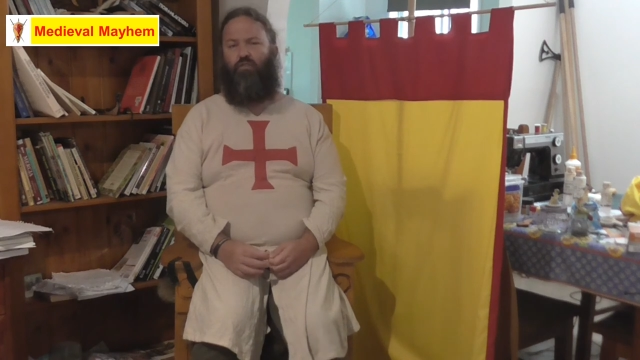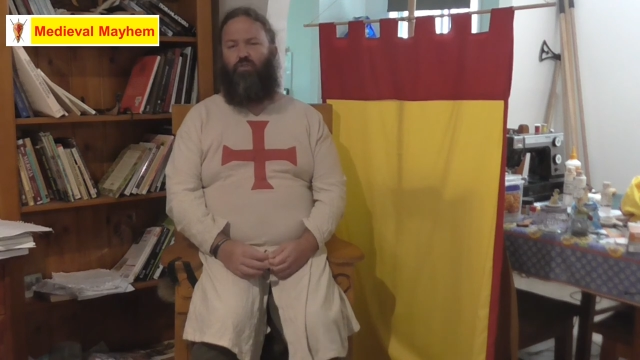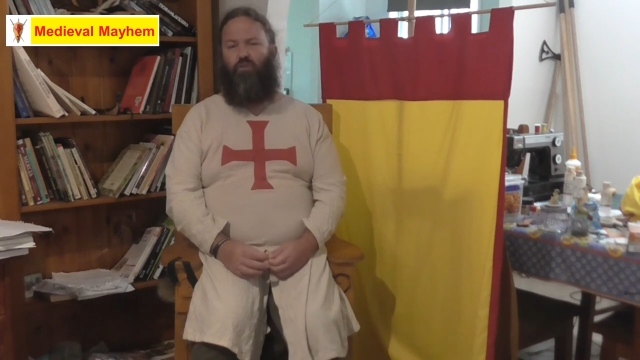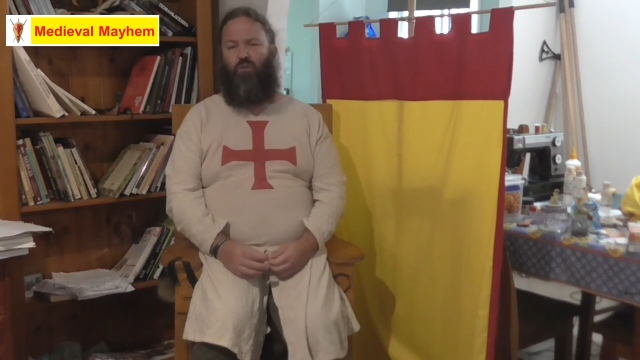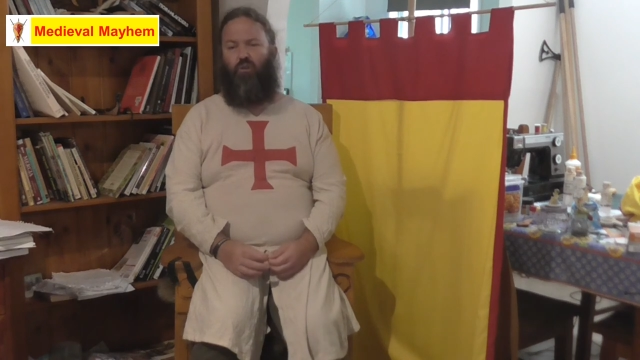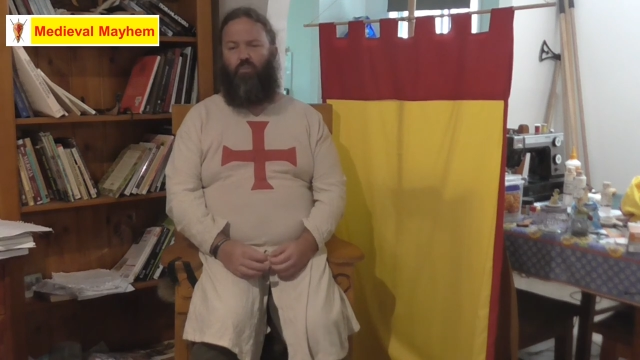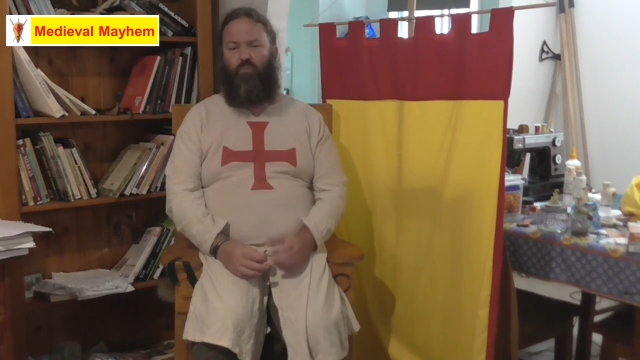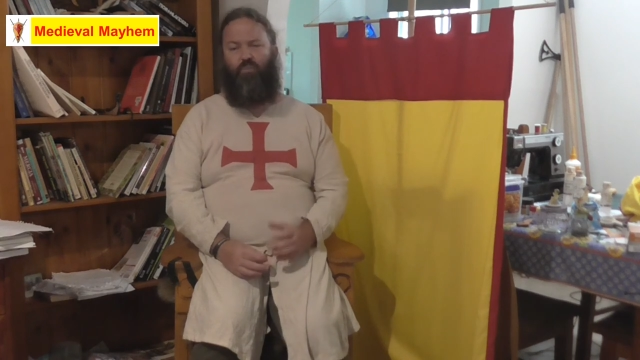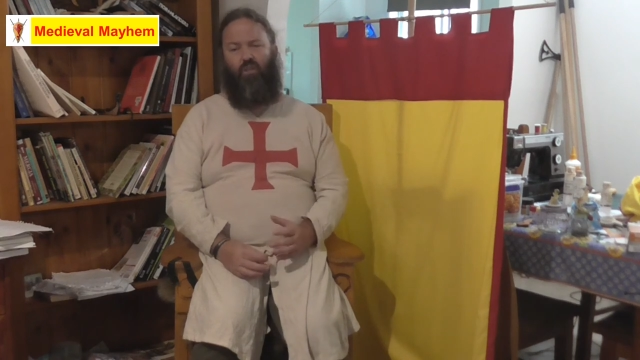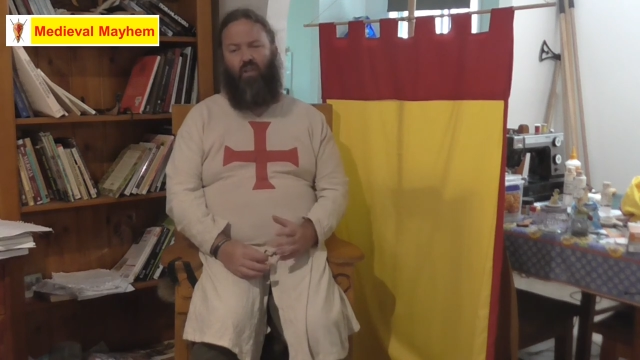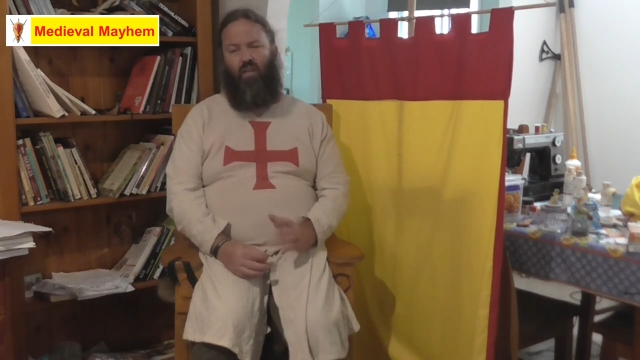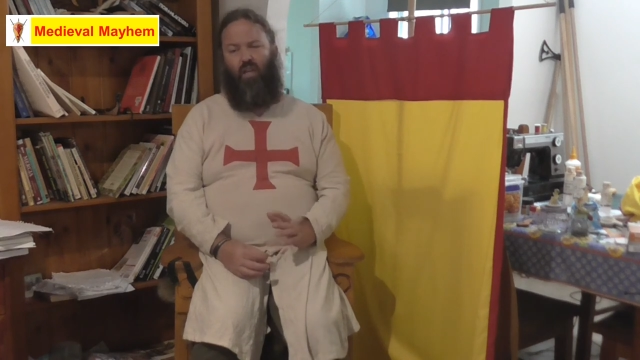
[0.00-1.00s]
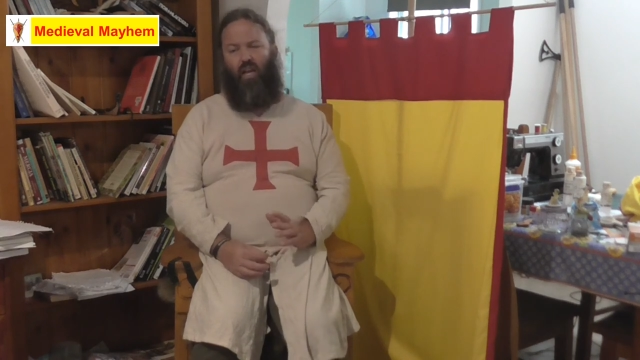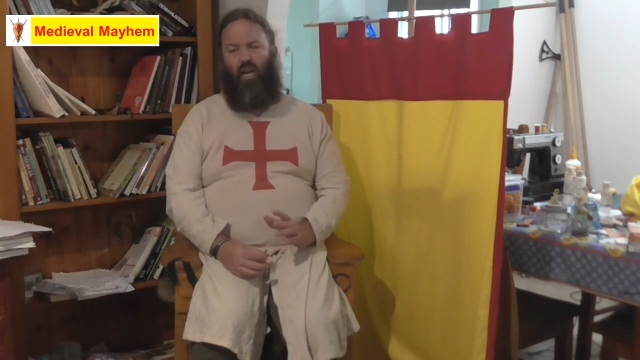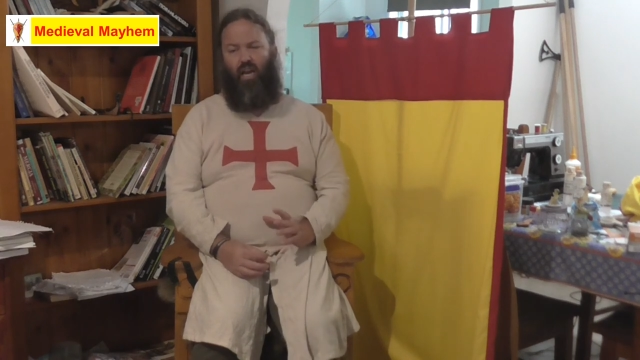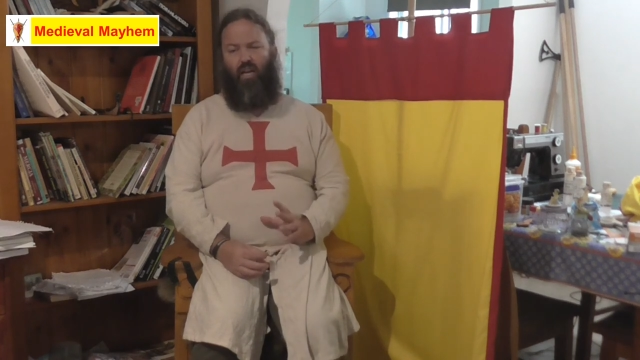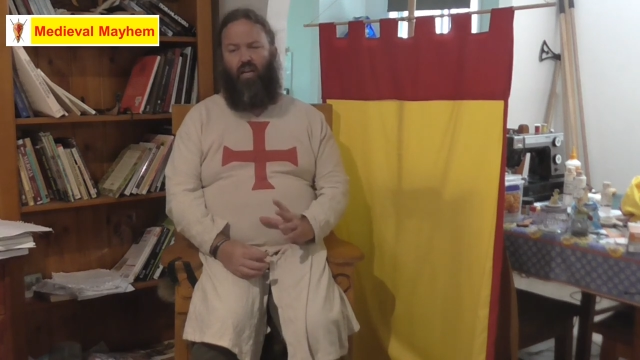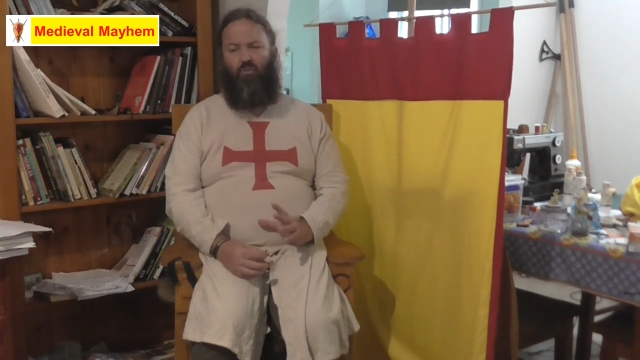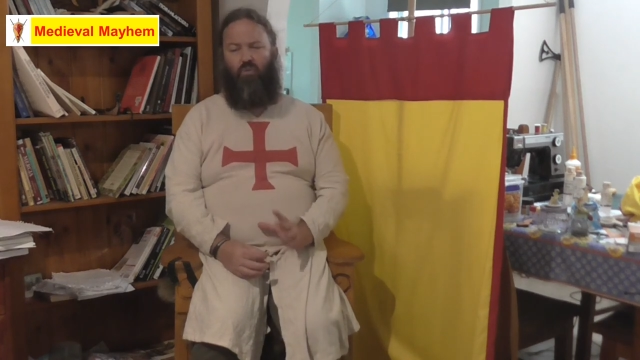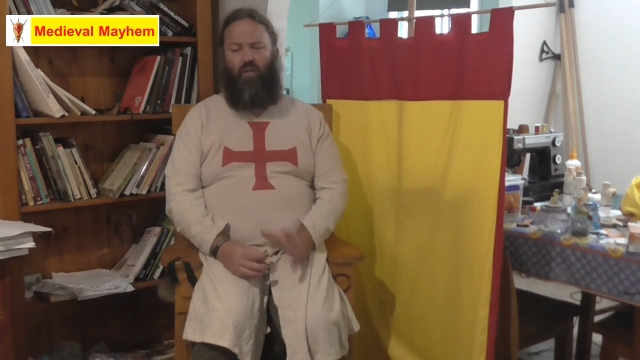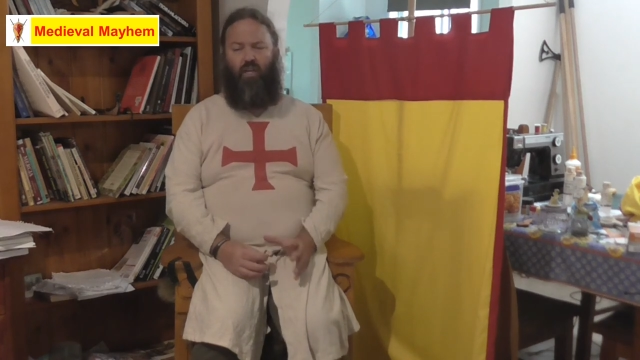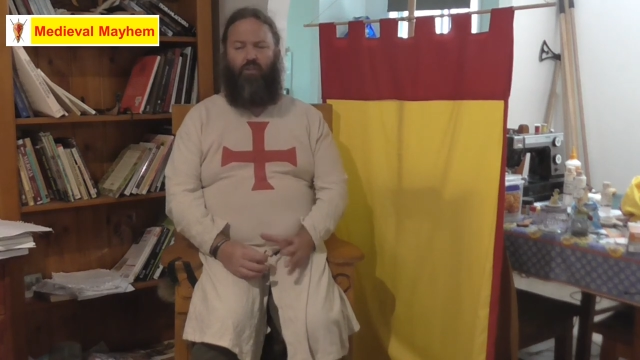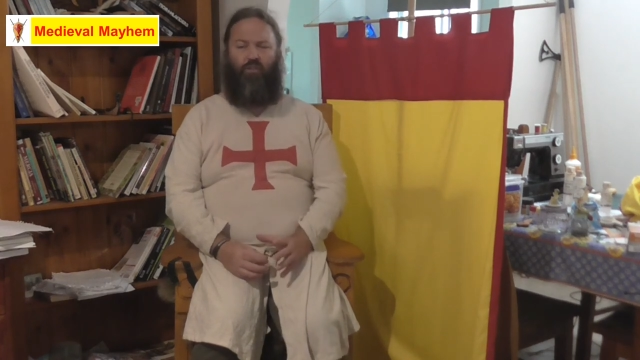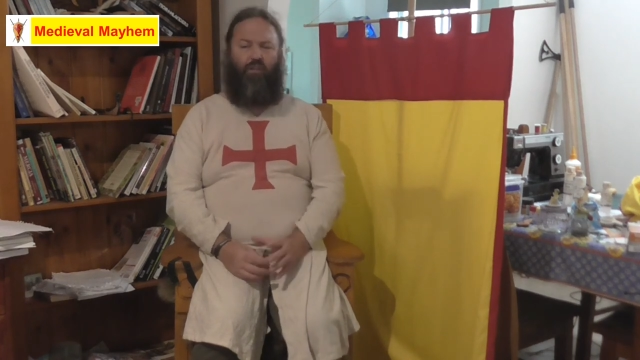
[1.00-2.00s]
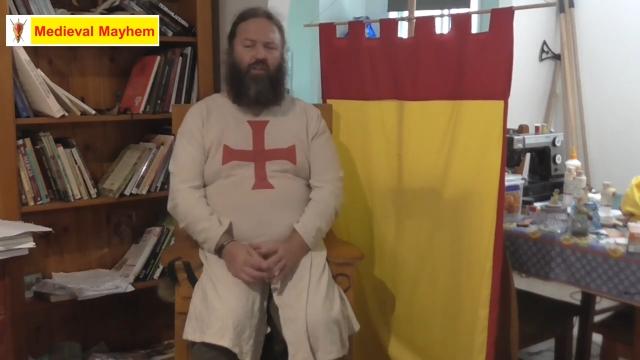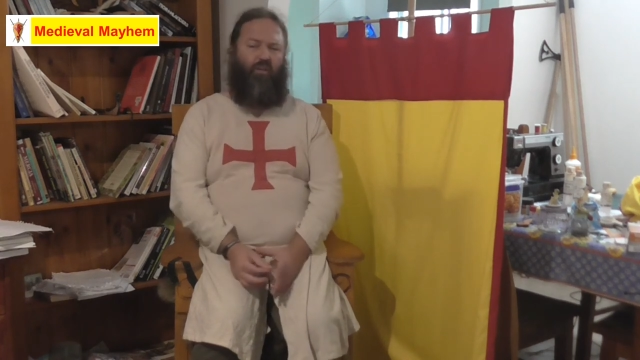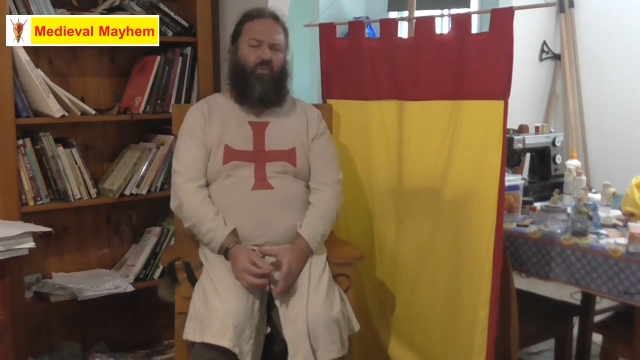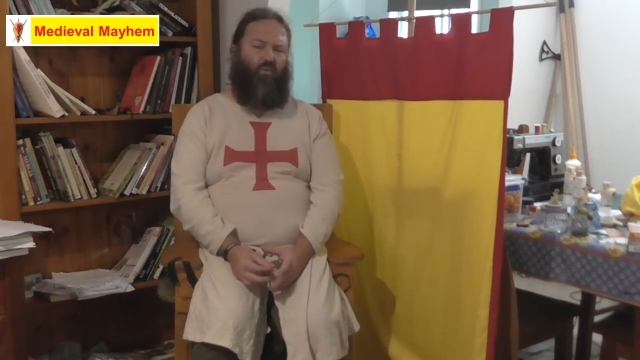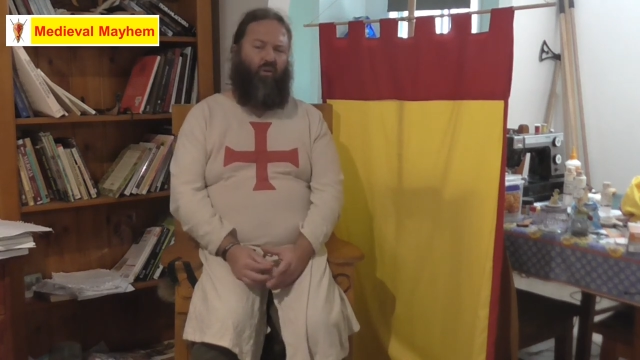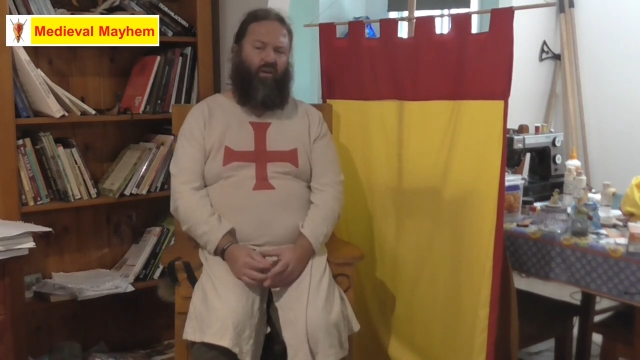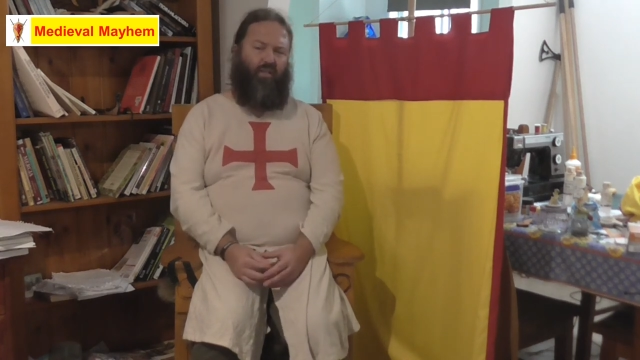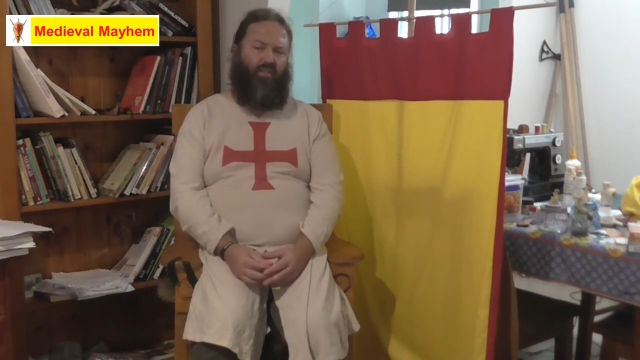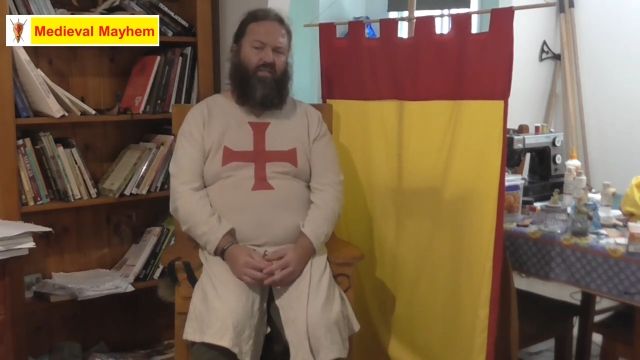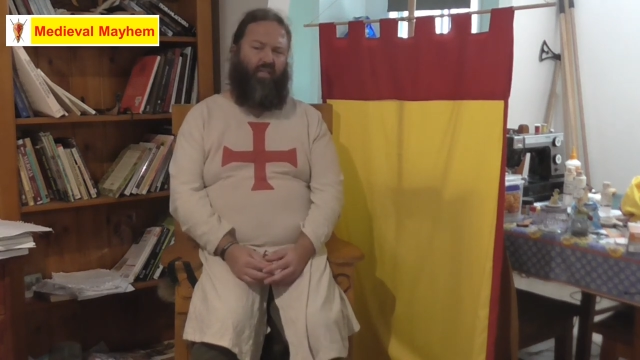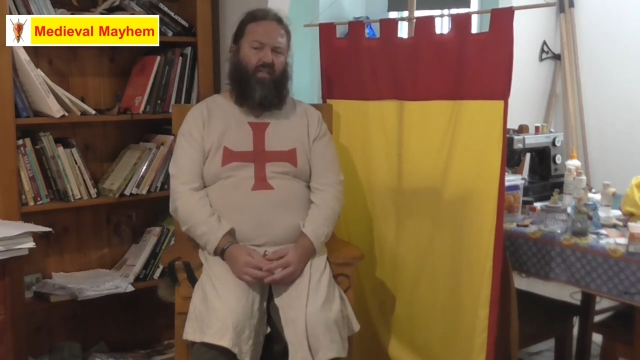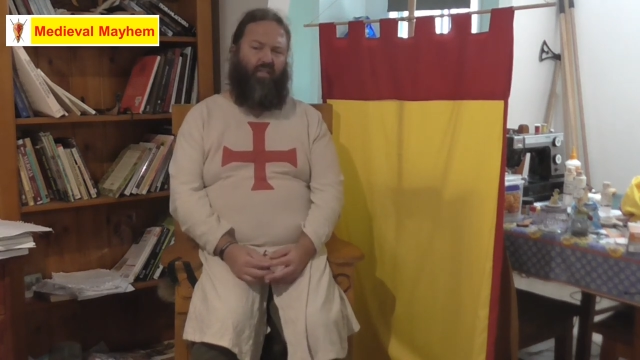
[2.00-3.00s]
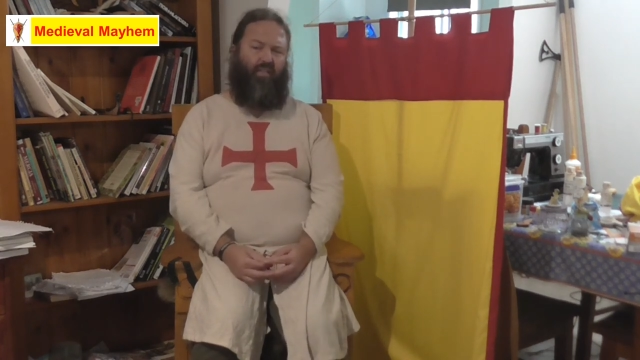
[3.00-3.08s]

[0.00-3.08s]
to form. And I really think it was